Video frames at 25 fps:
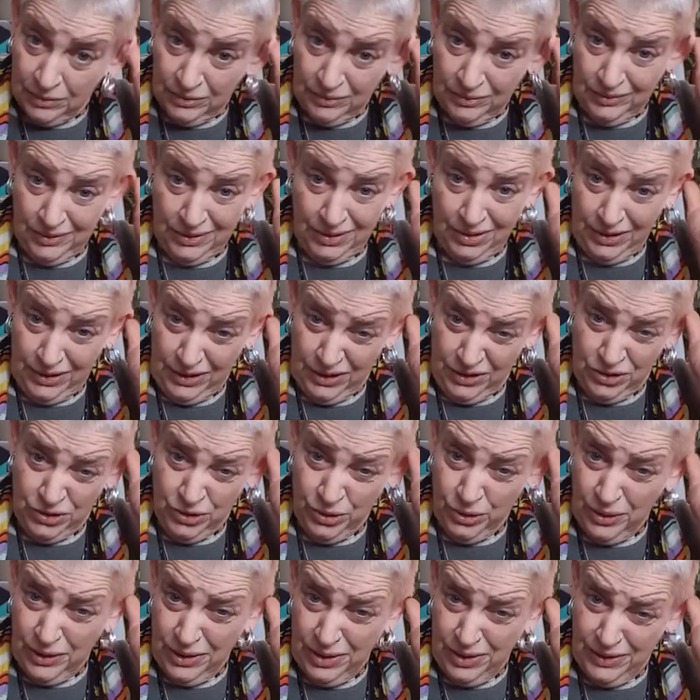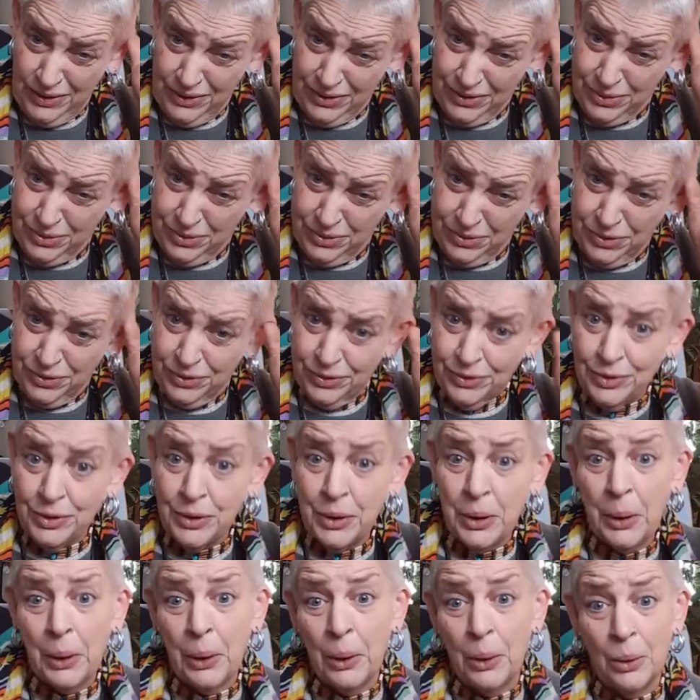really enjoy this
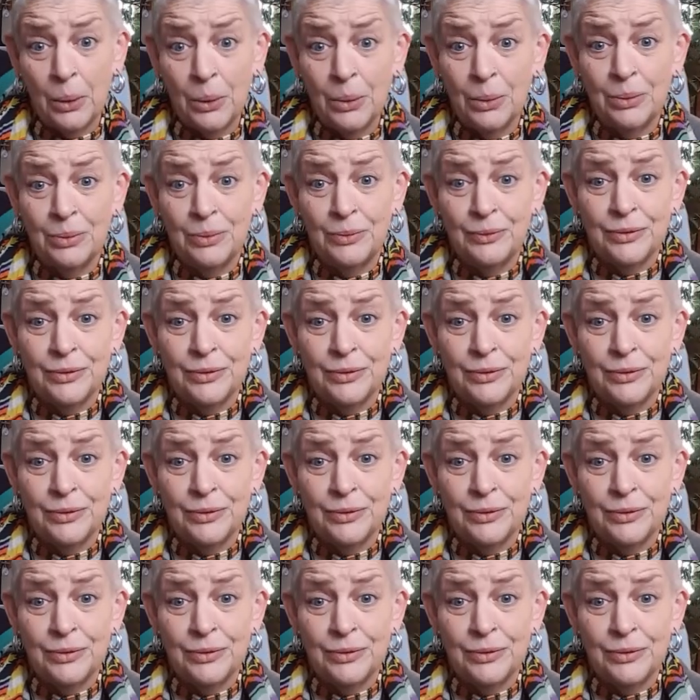snow